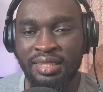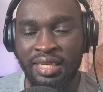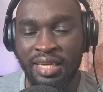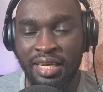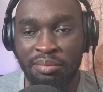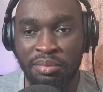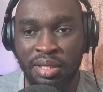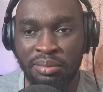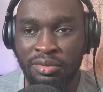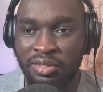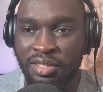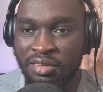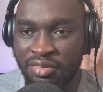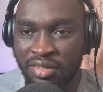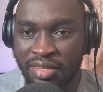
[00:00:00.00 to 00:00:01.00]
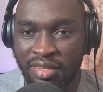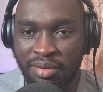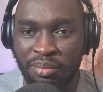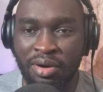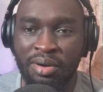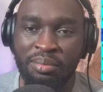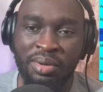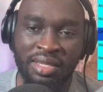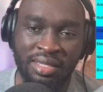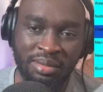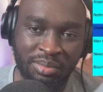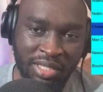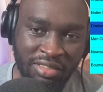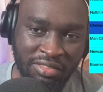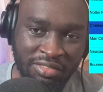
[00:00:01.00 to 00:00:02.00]
help them to defend the ball, but the
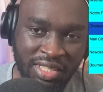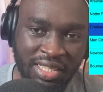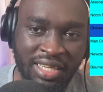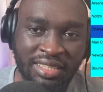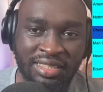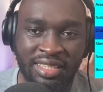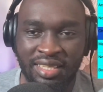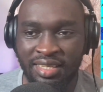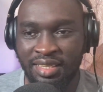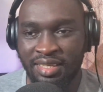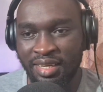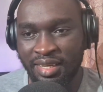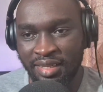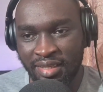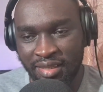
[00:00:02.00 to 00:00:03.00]
midfielders are like,